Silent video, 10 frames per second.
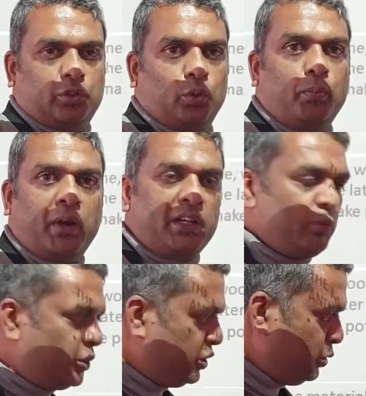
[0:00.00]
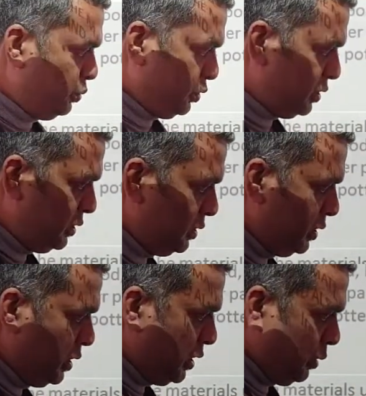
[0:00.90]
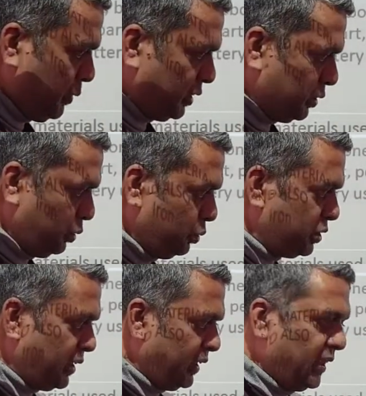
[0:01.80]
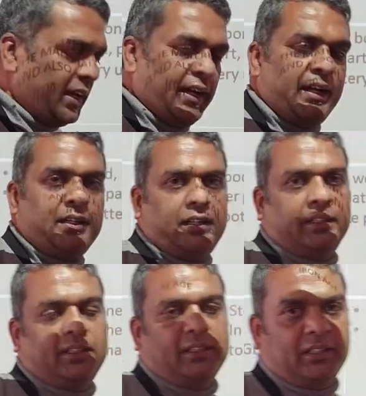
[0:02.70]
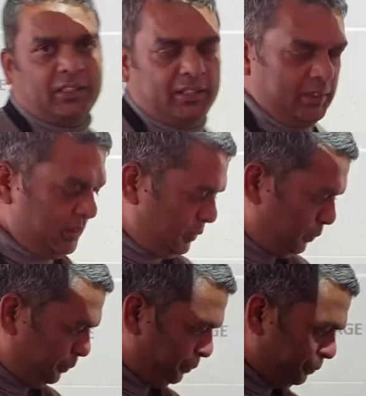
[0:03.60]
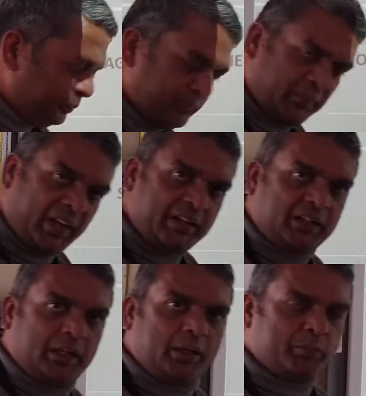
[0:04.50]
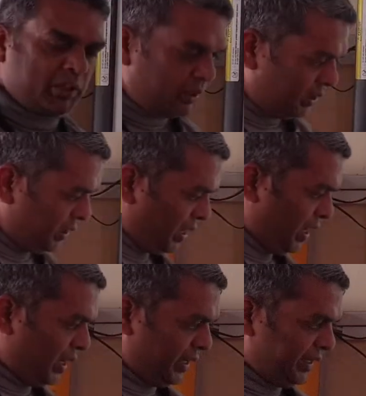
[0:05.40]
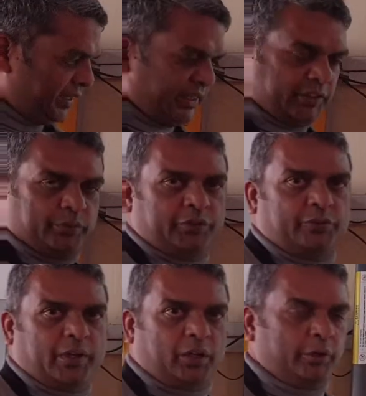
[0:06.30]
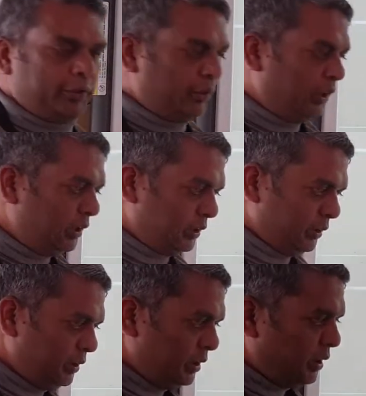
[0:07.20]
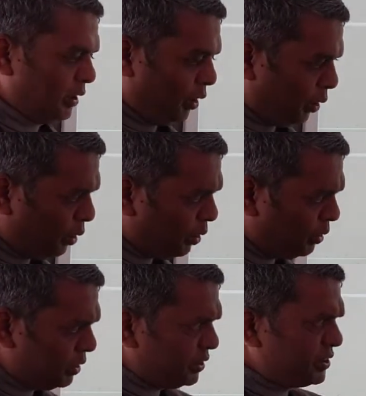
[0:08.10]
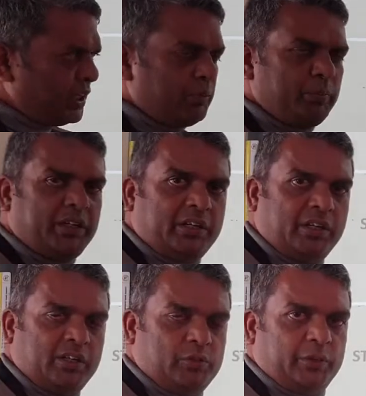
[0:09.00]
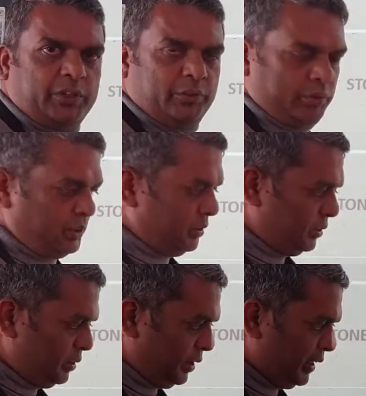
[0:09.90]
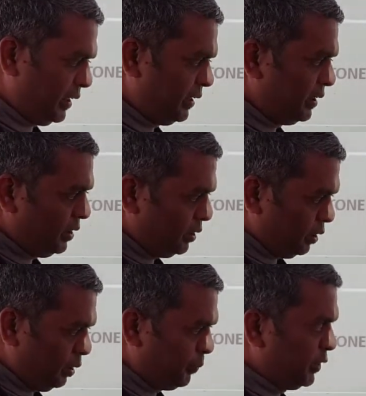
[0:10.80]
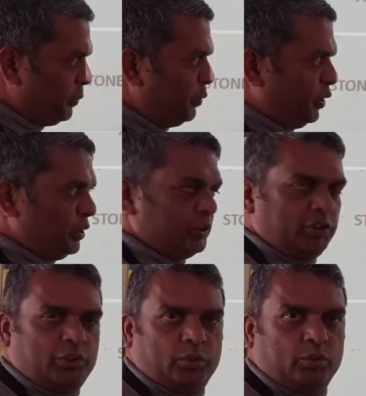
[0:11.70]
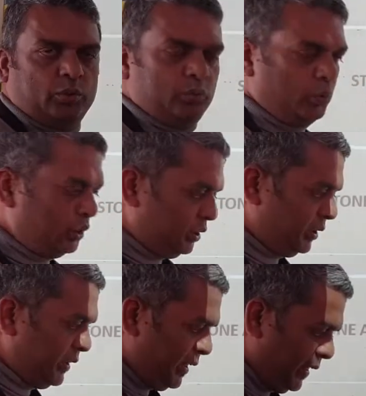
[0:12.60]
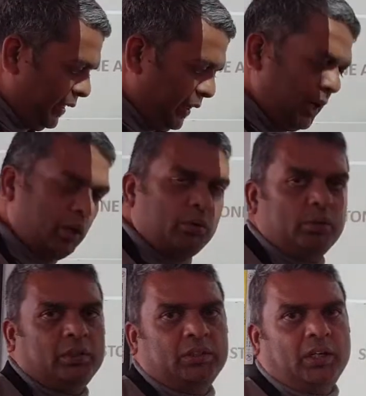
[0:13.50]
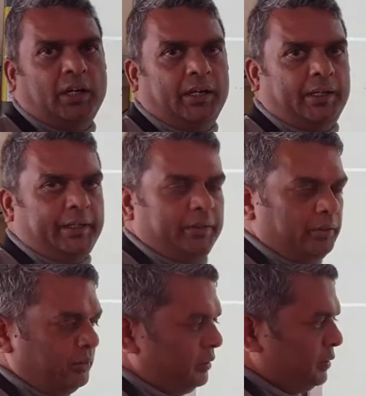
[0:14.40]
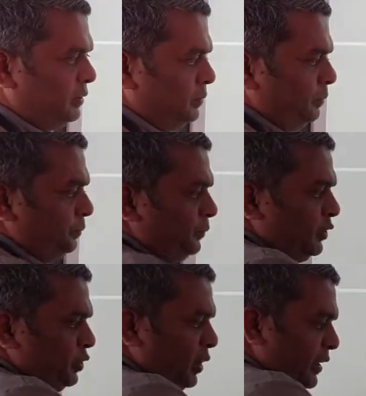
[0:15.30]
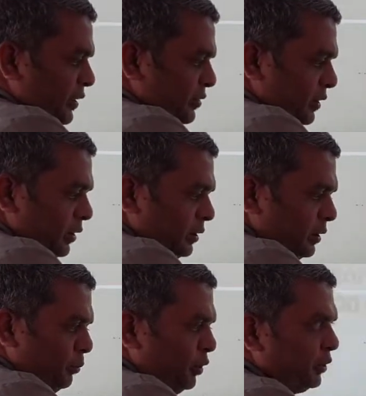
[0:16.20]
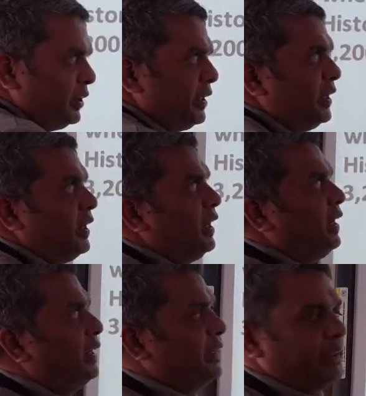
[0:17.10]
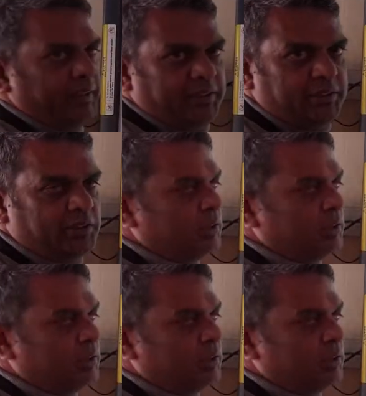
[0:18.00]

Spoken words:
No money was used among the goods that they had and they needed. Then came the Iron Age, which we are going to learn. All the same materials were used. Okay? Copper, bronze, stone, wood, and now iron. So let us learn about the Iron Age.